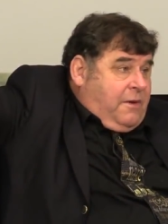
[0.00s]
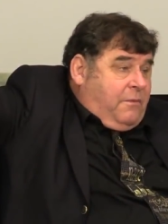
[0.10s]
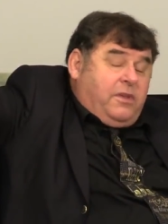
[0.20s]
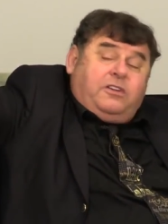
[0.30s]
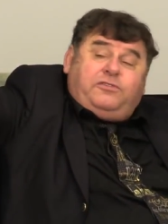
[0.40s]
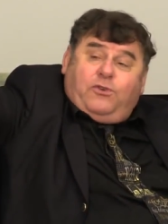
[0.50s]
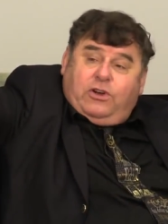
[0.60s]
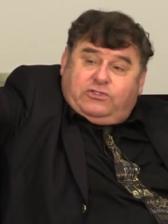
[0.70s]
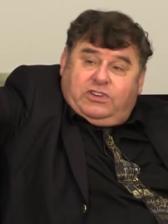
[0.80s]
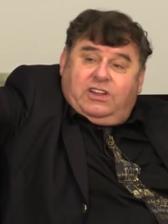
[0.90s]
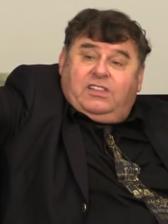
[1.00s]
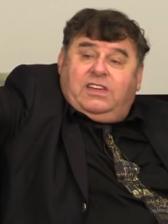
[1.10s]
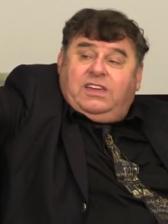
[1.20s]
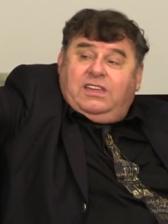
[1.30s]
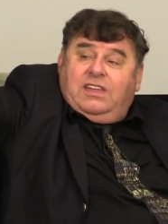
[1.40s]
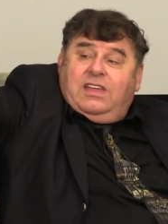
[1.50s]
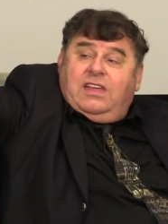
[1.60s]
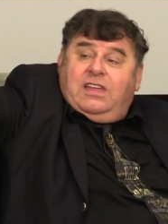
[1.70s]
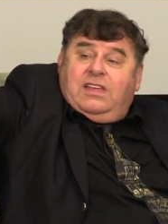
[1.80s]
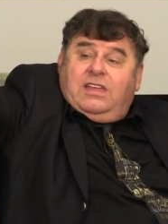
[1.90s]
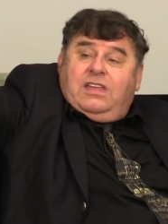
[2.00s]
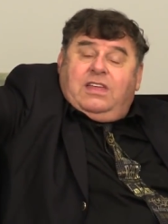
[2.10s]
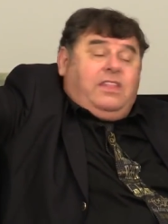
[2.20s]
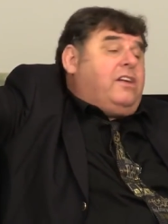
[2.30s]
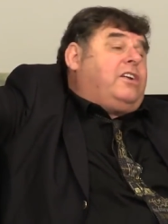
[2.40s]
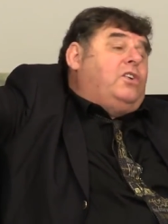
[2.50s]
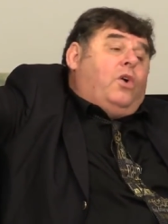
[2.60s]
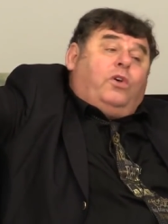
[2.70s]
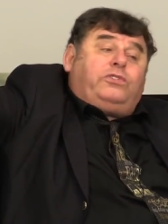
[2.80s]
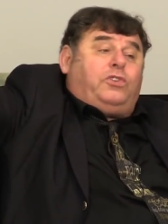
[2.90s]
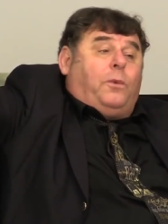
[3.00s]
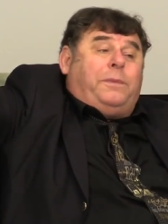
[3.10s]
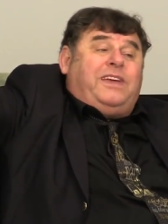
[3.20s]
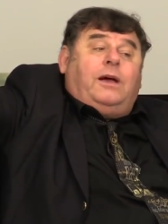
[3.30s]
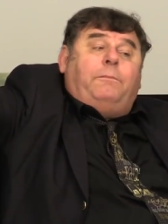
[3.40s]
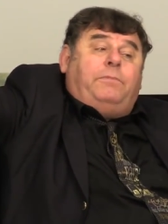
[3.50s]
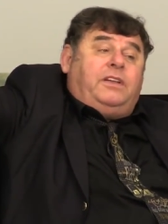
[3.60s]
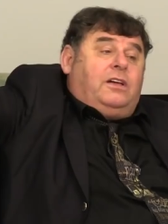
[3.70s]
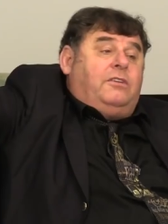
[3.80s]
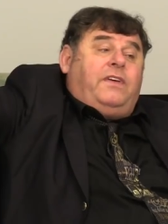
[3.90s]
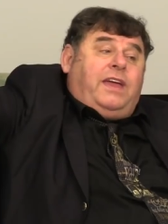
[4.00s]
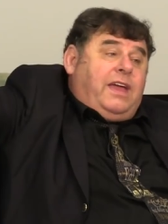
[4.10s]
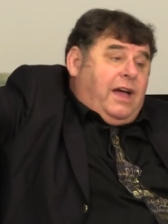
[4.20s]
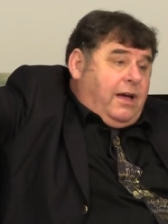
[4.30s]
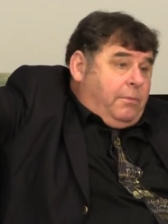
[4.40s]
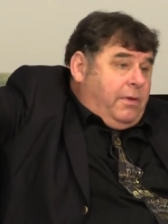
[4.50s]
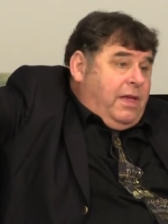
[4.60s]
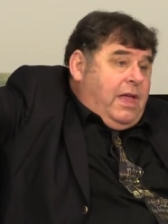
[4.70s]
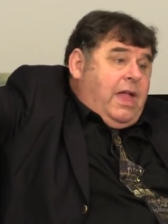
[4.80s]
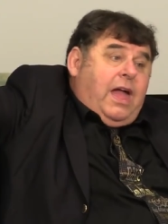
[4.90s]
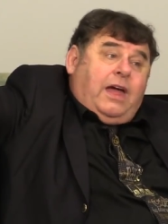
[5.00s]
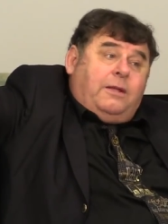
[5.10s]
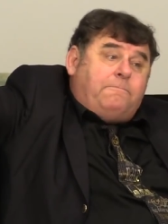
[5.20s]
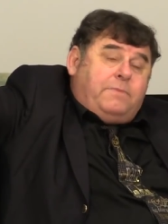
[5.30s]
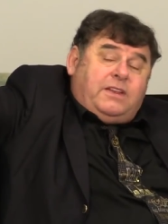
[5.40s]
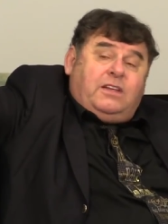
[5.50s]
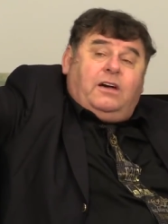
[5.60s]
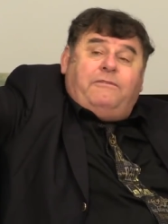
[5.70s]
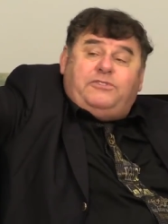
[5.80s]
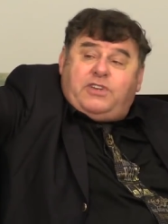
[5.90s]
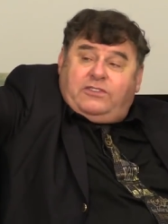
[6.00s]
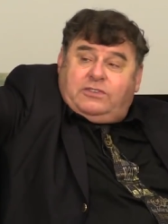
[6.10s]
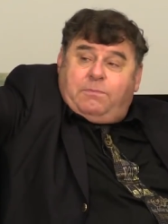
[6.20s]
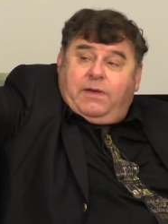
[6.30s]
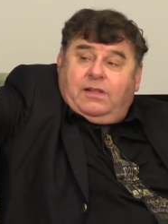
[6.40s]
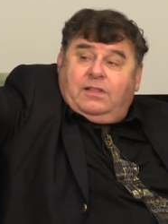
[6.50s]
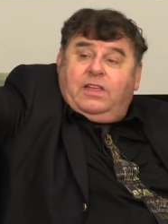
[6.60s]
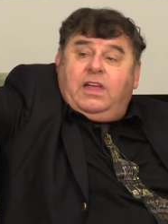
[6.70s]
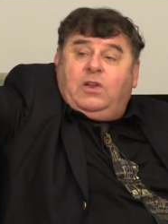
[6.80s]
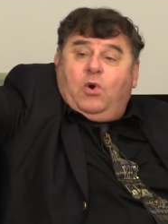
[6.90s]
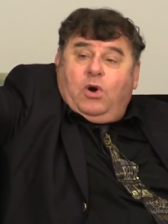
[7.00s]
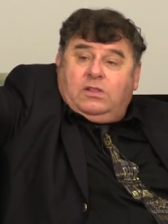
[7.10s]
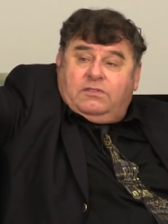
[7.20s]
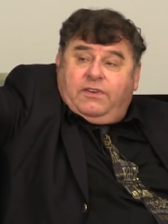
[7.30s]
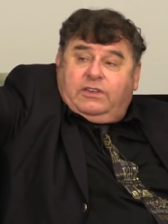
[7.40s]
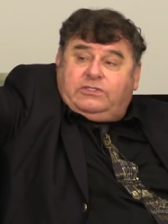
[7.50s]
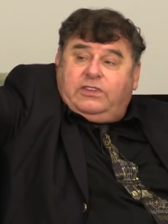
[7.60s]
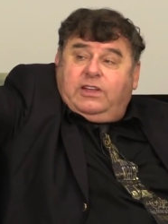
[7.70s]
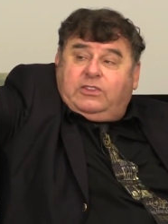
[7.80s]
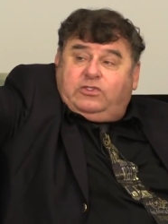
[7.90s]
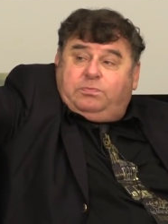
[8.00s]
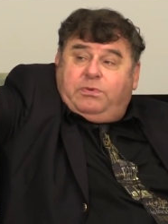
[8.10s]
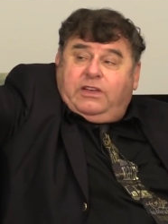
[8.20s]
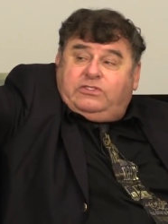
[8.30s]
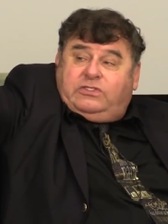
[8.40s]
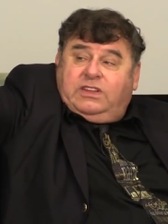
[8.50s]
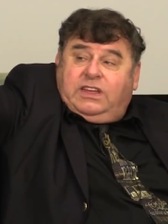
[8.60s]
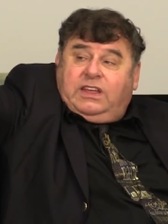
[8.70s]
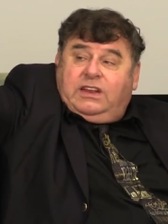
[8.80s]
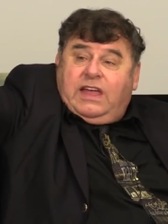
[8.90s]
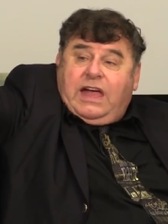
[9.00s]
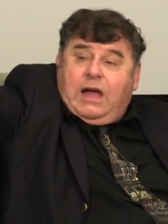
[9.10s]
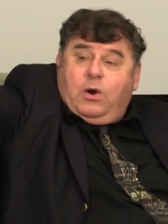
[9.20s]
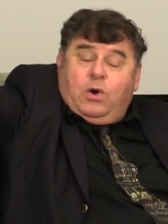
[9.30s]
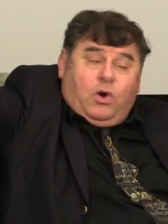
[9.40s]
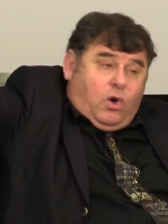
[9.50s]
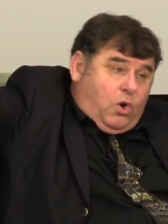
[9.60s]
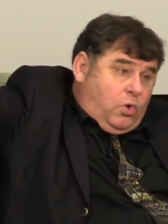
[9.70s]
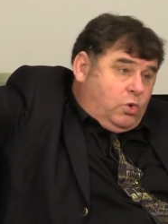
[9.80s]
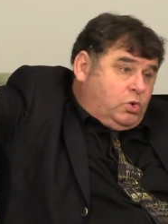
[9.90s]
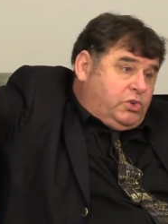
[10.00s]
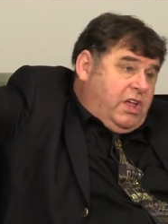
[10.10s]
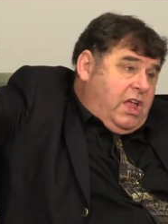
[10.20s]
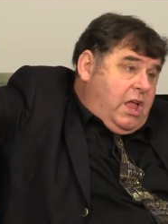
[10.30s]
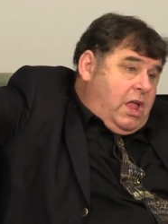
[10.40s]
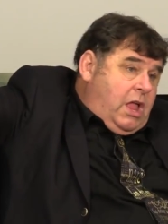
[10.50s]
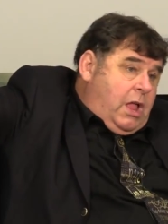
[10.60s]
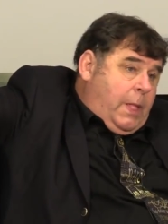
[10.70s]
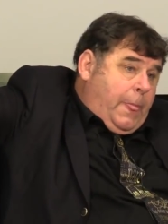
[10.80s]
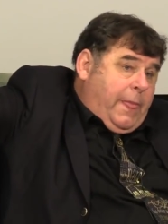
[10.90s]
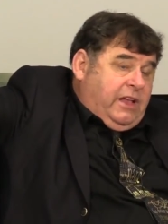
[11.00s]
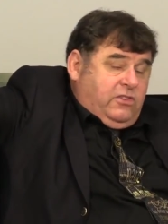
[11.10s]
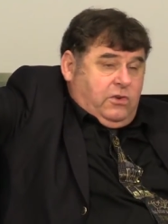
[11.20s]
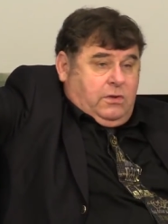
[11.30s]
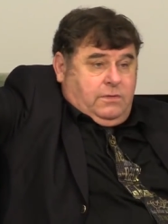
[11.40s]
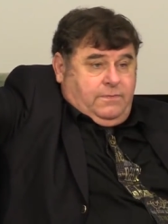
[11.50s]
But unfortunately, there can also be a bit of Ahab and a bit of Jezebel in all of us, expressed in our old nature.